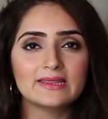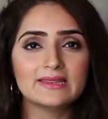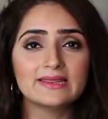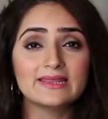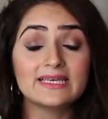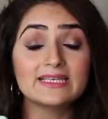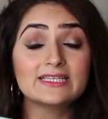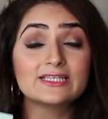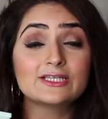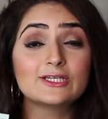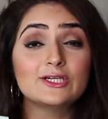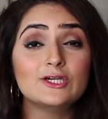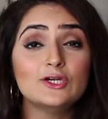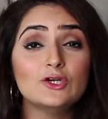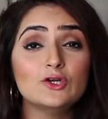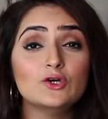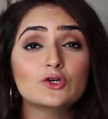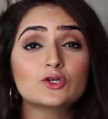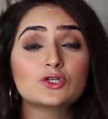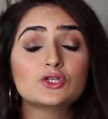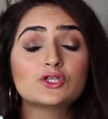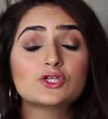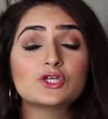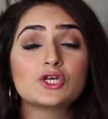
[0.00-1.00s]
This
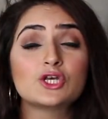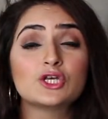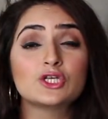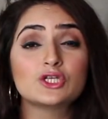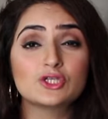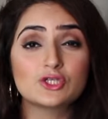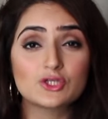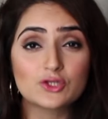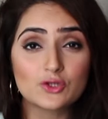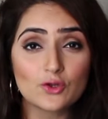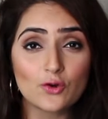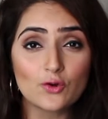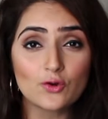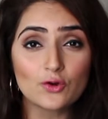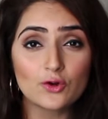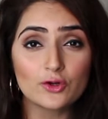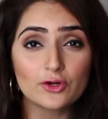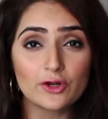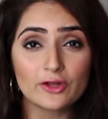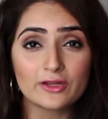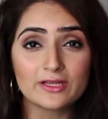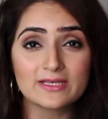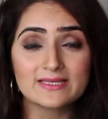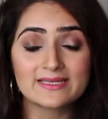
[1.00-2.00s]
looks so
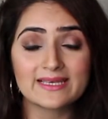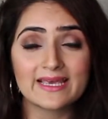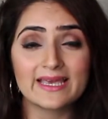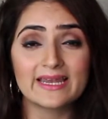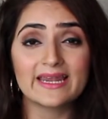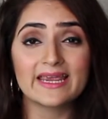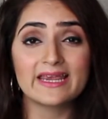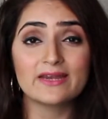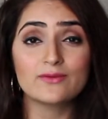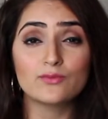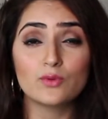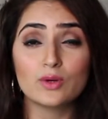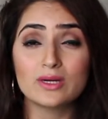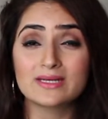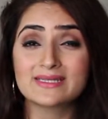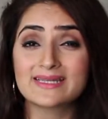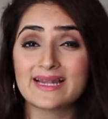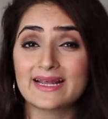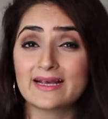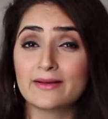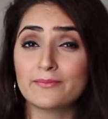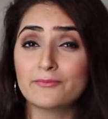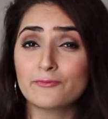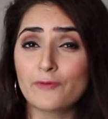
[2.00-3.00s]
good on the skin. It works
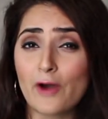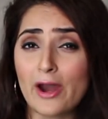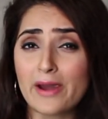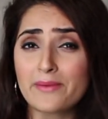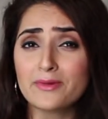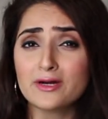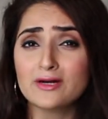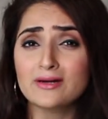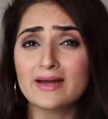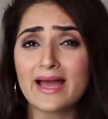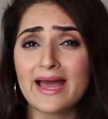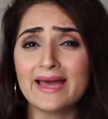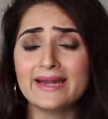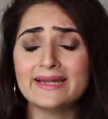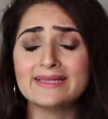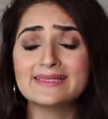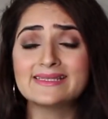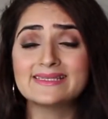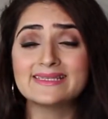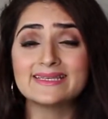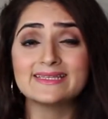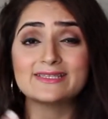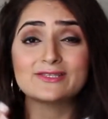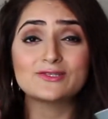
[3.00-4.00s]
like a primer and
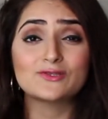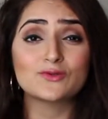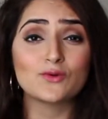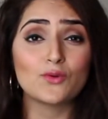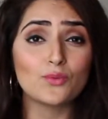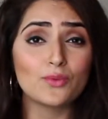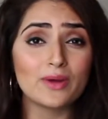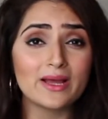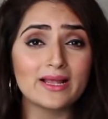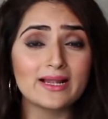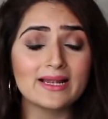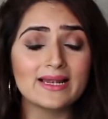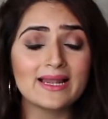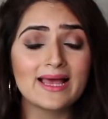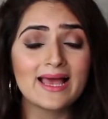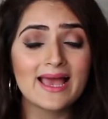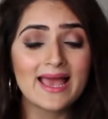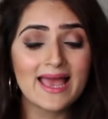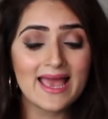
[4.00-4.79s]
it sits so well.